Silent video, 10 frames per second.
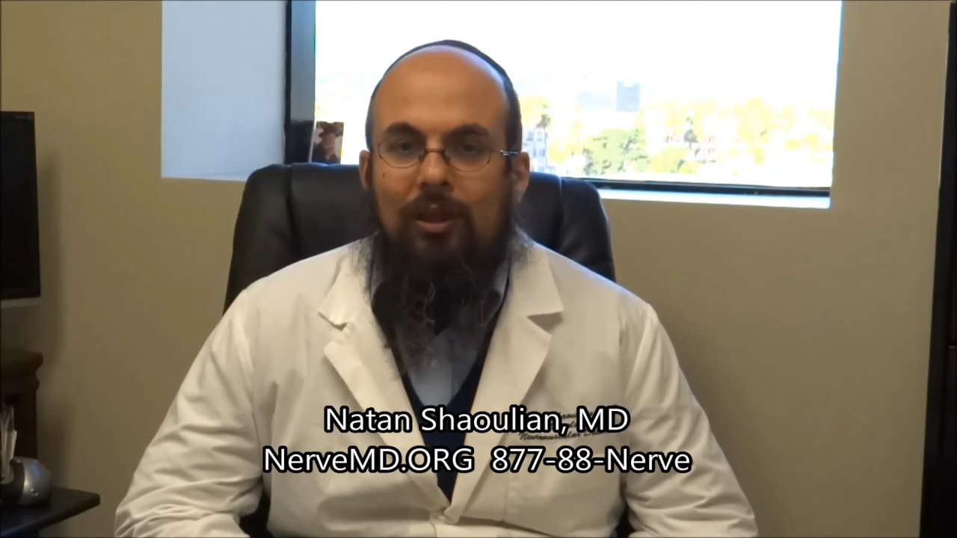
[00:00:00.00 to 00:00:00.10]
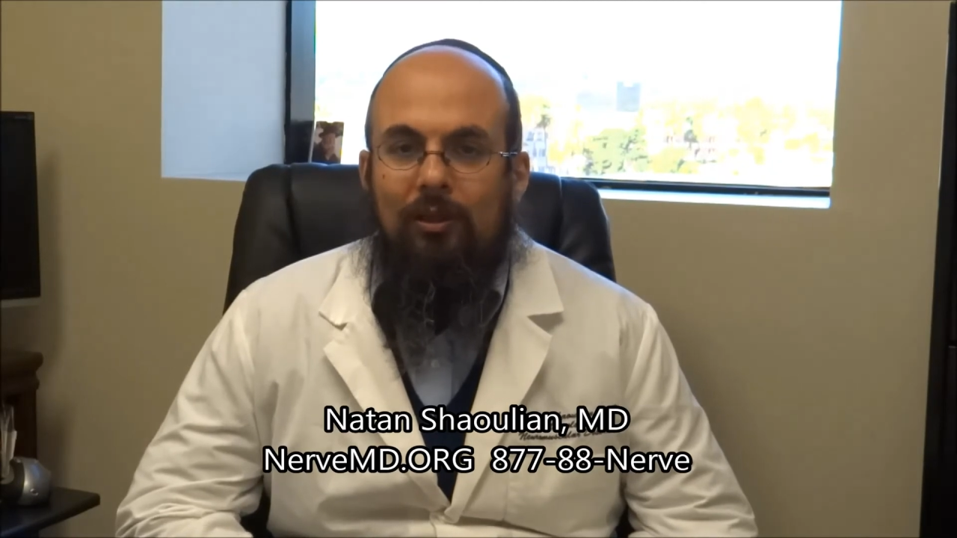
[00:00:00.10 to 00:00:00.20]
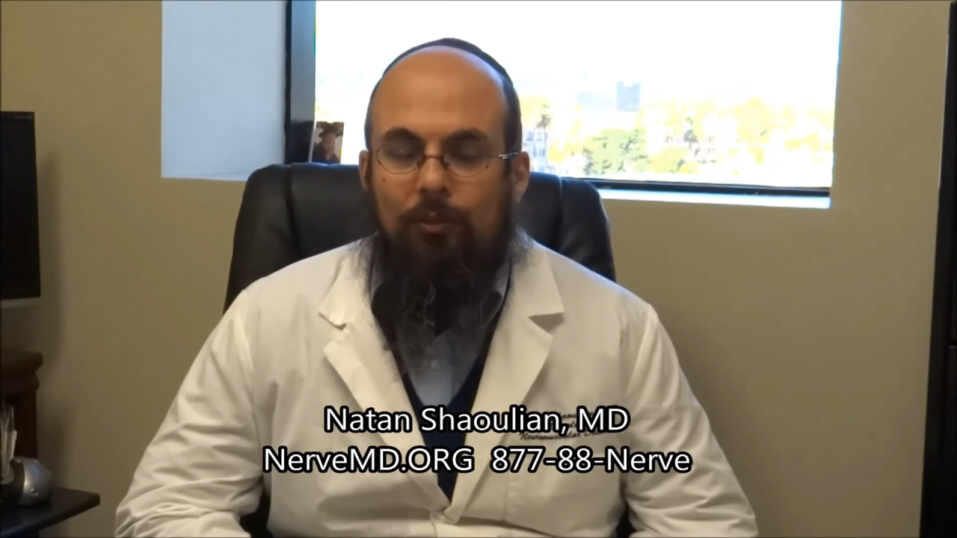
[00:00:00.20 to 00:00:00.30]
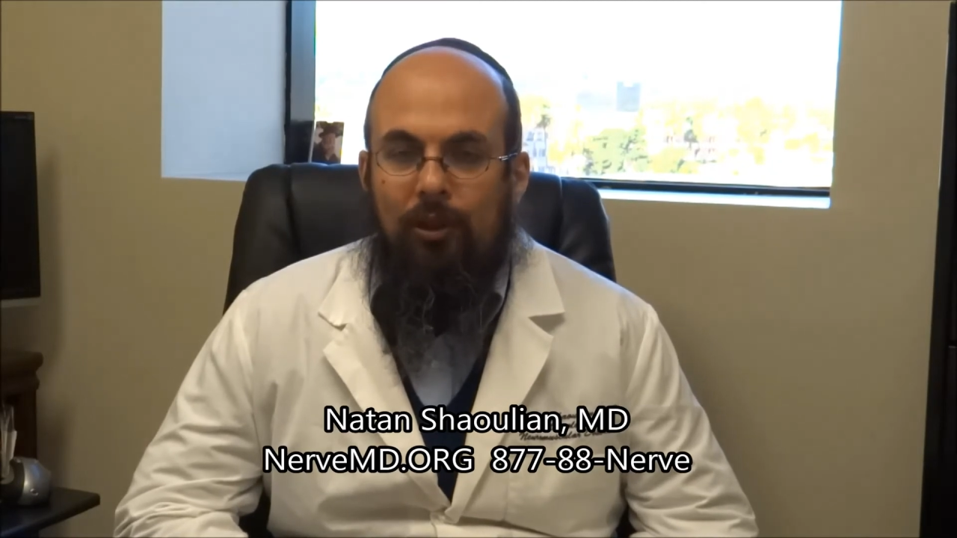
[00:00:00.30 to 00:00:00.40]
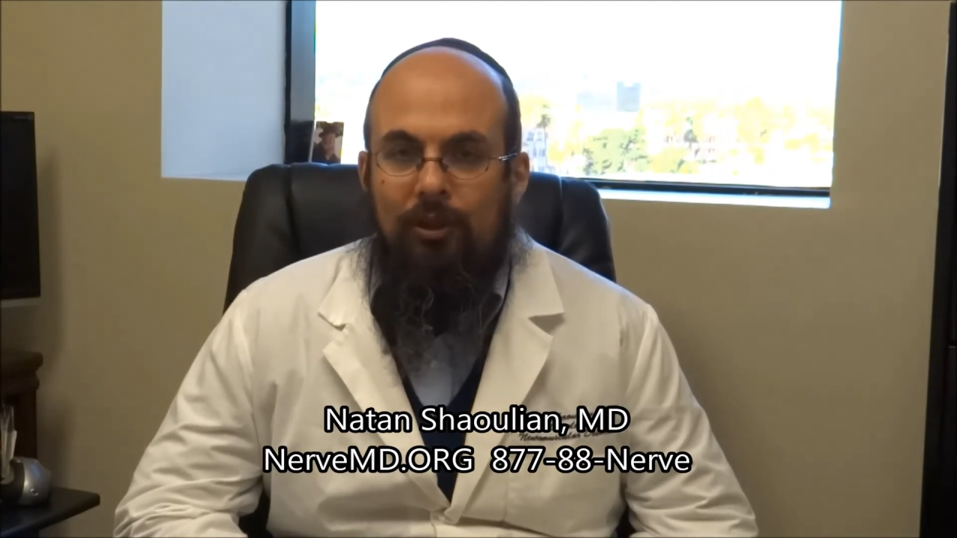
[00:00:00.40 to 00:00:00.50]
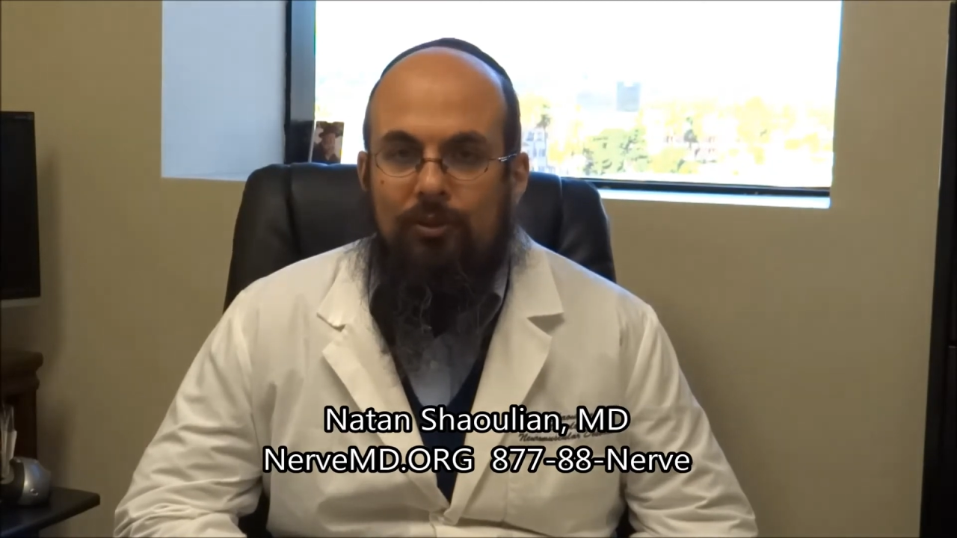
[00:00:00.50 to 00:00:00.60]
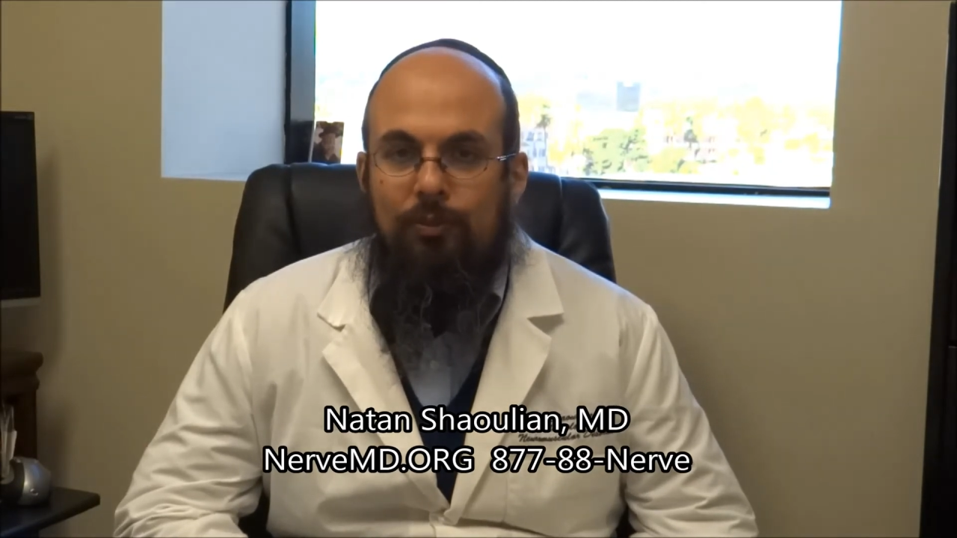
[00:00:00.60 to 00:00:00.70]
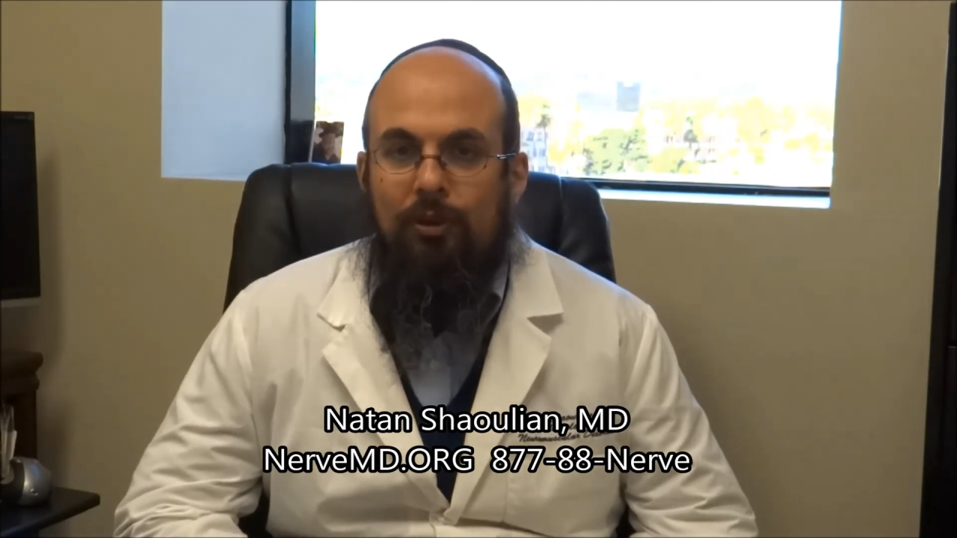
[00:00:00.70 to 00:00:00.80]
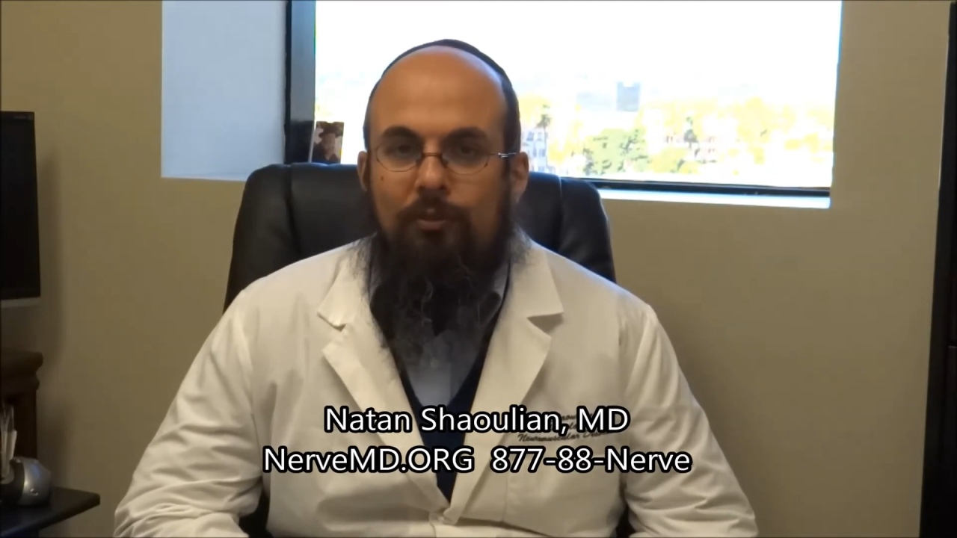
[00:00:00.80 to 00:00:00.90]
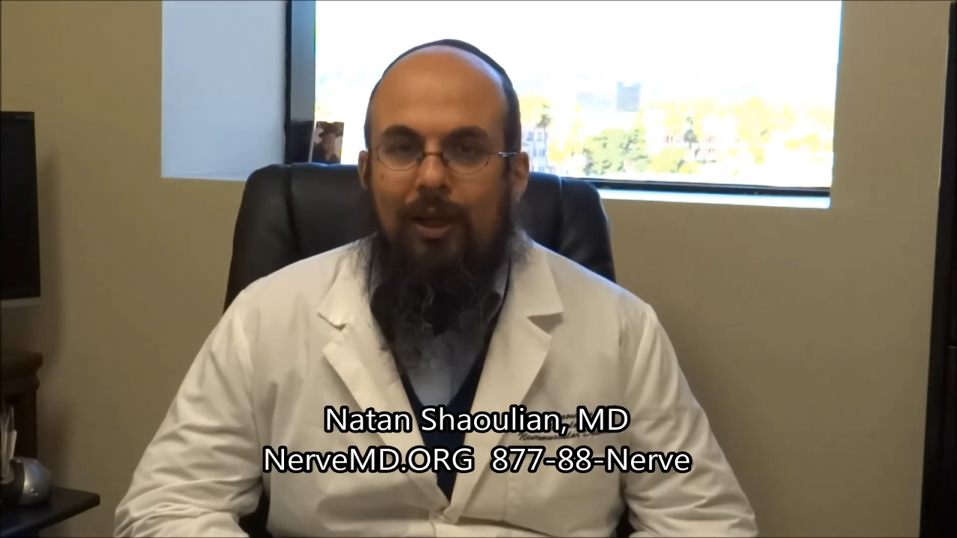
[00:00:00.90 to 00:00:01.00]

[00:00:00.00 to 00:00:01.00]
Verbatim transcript: and the blood is put